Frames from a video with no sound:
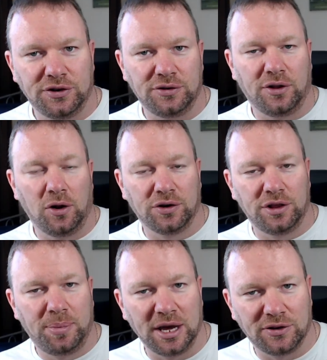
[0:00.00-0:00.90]
to look at
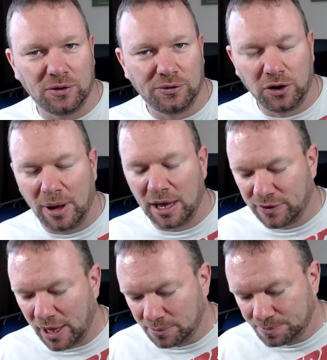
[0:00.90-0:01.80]
the Pixel 2
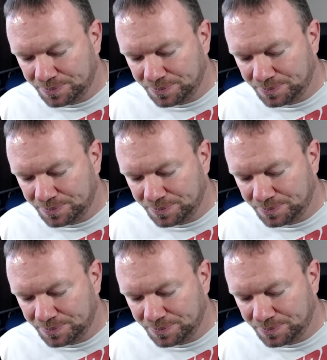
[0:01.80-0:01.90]
XL.